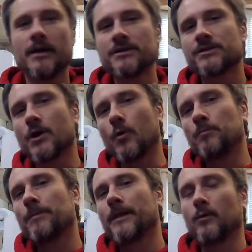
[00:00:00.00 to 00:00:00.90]
So
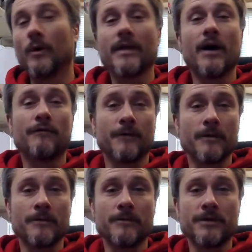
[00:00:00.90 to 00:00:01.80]
without
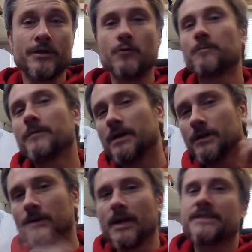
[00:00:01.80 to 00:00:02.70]
further ado,
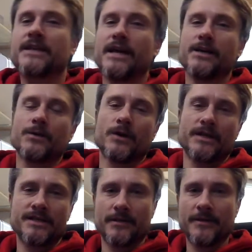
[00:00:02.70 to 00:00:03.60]
let's take a look
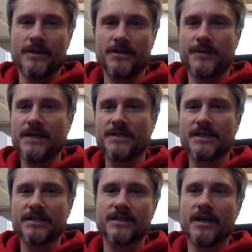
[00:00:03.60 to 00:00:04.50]
at some of these
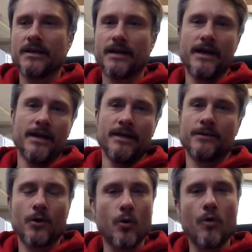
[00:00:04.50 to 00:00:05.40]
pieces
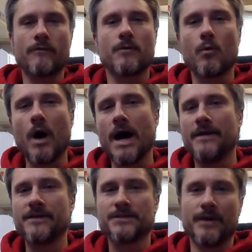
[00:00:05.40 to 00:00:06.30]
and go over why
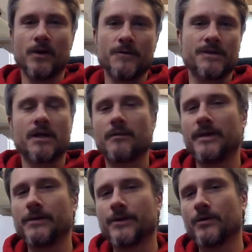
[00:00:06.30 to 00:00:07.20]
this build is going
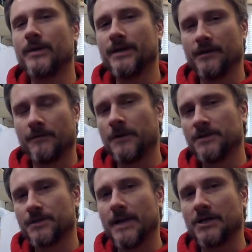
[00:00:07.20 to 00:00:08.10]
a little bit different and
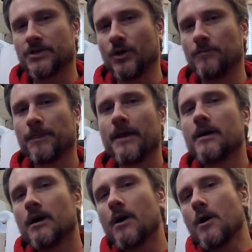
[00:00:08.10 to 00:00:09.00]
special.
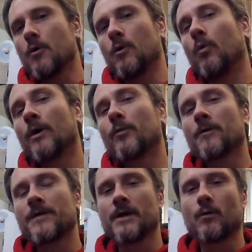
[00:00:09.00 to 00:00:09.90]
Oh, one more
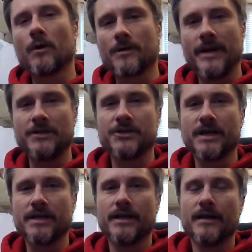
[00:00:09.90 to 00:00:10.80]
thing worth
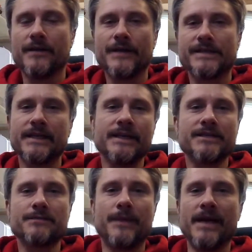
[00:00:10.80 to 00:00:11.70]
mentioning. This
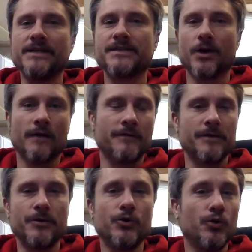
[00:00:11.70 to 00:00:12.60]
is based off of the
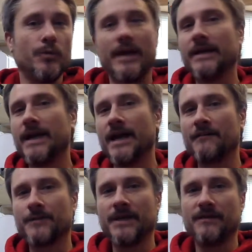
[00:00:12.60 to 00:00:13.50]
new Beta
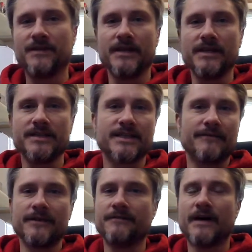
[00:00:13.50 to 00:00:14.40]
FPV
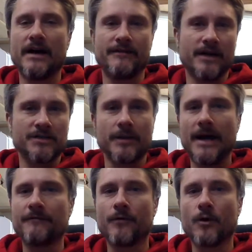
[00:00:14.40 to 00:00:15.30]
75X
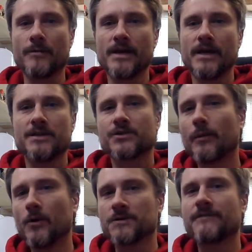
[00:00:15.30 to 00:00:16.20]
platform. So
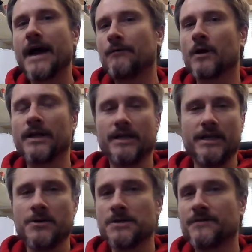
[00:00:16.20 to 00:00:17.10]
most of that running
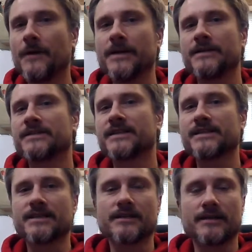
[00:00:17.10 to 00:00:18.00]
gear is very
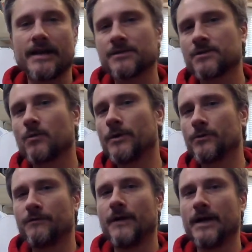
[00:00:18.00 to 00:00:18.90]
consistent as to what you
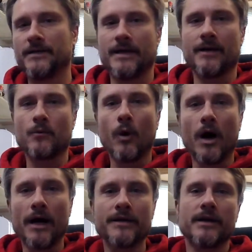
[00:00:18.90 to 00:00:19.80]
would find in that
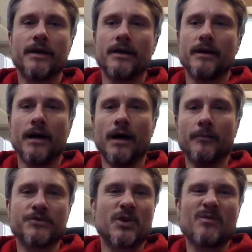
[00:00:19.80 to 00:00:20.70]
quad.
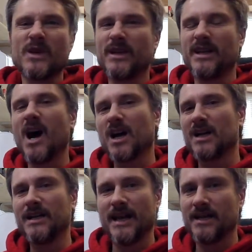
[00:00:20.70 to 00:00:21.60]
Um, so I'm really not going
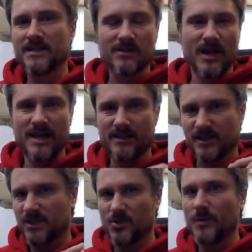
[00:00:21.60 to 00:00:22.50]
to get into like the
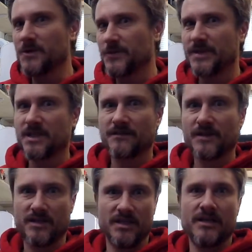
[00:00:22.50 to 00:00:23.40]
super
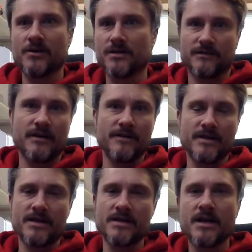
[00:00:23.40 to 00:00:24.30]
specific details of
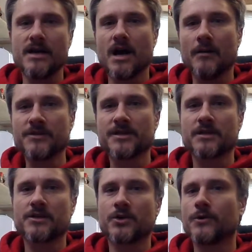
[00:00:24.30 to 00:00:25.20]
everything. I'm just going
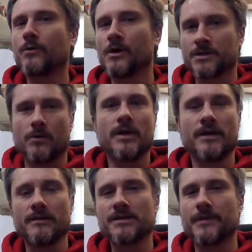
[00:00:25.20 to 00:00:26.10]
to show you what's going
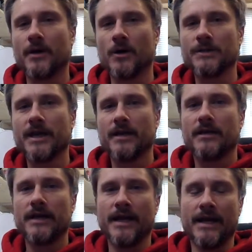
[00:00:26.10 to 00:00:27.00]
into this build
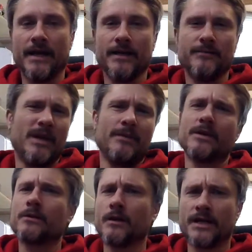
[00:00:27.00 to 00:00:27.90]
and maybe a
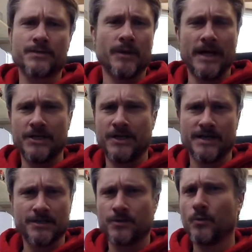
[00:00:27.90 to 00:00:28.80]
little explanation
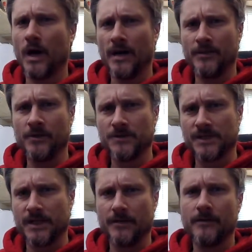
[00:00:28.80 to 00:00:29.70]
as to why I'm
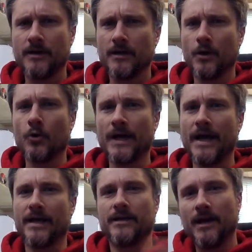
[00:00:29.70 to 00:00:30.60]
using it.
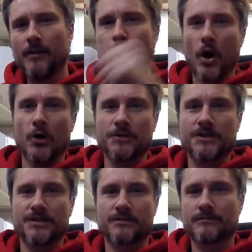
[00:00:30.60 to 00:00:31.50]
Okay, parts.